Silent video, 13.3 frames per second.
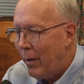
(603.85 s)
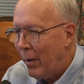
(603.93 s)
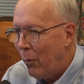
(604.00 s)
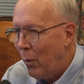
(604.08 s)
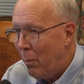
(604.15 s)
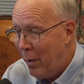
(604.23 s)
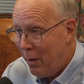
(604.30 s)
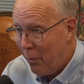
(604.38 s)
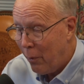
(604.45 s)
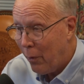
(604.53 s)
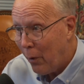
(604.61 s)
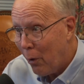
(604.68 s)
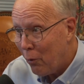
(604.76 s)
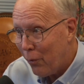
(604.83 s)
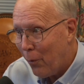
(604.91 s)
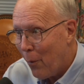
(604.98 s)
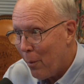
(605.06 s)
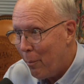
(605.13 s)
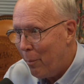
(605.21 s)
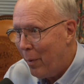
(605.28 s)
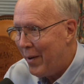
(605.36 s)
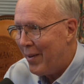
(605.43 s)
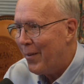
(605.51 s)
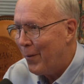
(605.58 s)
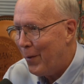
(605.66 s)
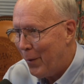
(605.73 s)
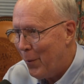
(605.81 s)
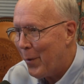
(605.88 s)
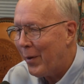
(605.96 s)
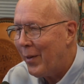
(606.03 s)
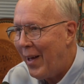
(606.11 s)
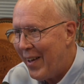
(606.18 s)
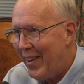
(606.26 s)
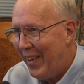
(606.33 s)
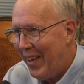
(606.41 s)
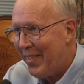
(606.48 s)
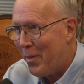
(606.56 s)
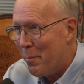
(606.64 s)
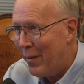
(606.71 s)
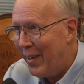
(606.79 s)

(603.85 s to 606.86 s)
We pay through the nose for them, but we're glad to get them.